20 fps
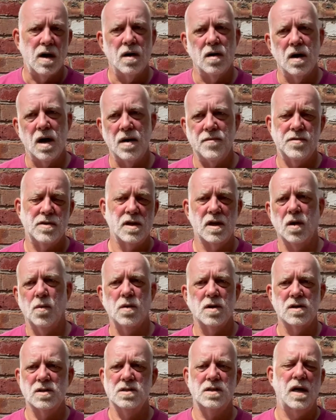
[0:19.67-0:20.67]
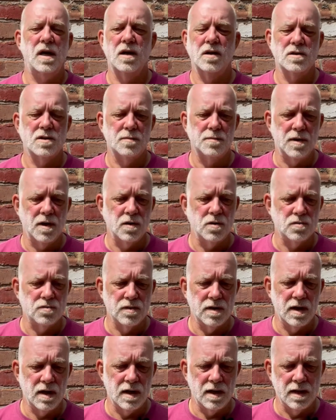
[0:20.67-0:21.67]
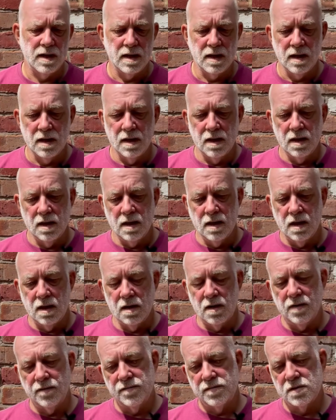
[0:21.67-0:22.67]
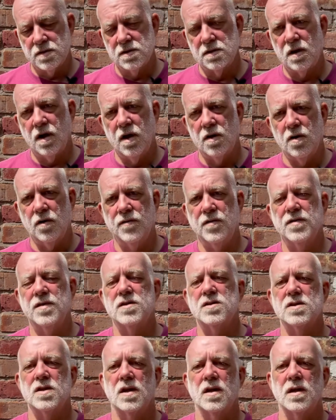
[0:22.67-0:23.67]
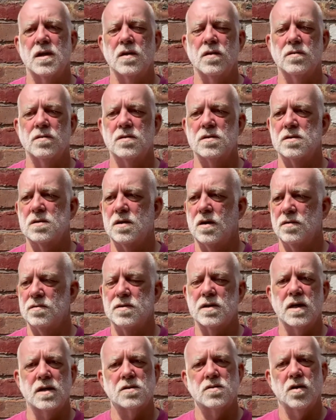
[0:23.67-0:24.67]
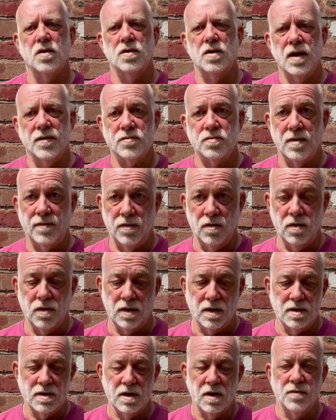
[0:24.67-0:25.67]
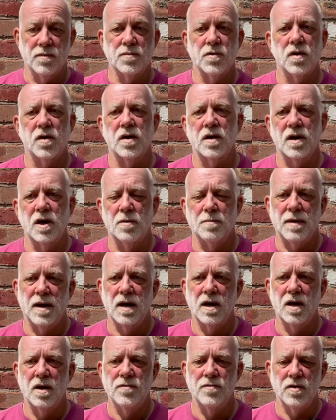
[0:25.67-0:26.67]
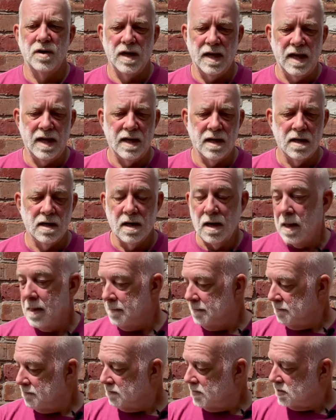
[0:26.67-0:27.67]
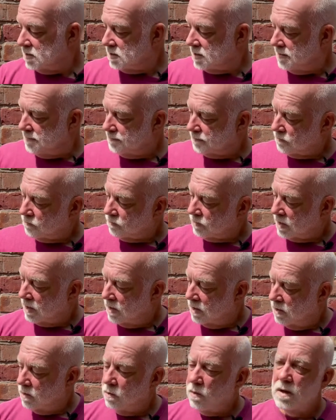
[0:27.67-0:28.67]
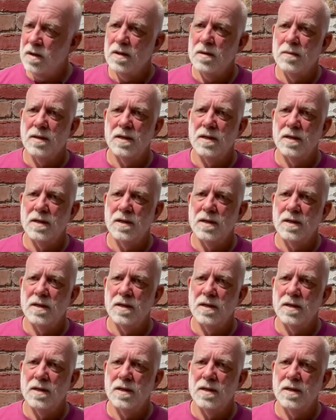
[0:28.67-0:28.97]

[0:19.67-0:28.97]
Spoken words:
everything I want to say, I suppose, really. And I've started off on the journey on TikTok. You'd have to have a look yourself. I'm not going to go back over it here, but one of the